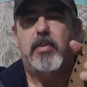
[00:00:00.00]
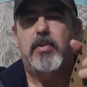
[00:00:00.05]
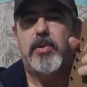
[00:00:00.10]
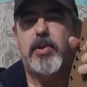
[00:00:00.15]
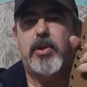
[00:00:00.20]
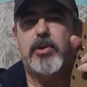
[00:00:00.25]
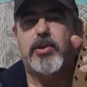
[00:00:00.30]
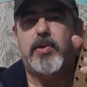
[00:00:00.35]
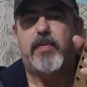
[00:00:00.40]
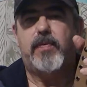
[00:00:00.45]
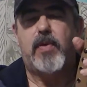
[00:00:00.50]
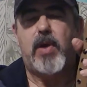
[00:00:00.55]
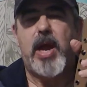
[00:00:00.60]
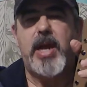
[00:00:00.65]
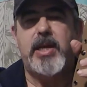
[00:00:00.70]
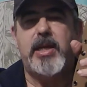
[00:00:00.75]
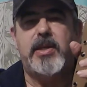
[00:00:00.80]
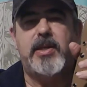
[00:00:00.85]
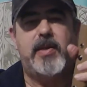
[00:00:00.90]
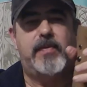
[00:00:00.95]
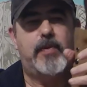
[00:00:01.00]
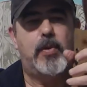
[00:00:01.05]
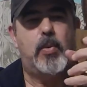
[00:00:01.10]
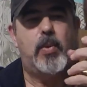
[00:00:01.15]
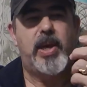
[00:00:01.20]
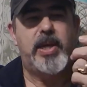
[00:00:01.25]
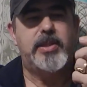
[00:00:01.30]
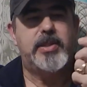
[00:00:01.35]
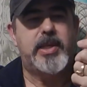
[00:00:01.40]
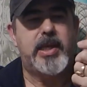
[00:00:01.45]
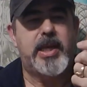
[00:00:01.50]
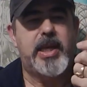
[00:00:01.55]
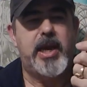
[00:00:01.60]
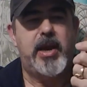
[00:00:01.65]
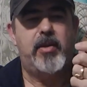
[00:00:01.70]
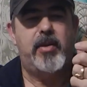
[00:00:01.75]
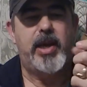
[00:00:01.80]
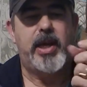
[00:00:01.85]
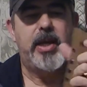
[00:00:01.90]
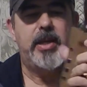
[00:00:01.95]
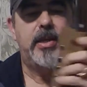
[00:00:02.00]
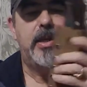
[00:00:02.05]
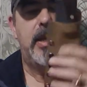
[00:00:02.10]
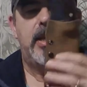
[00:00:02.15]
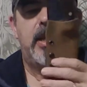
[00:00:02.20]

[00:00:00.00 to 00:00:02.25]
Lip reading: There's a variety of different ways to carry it,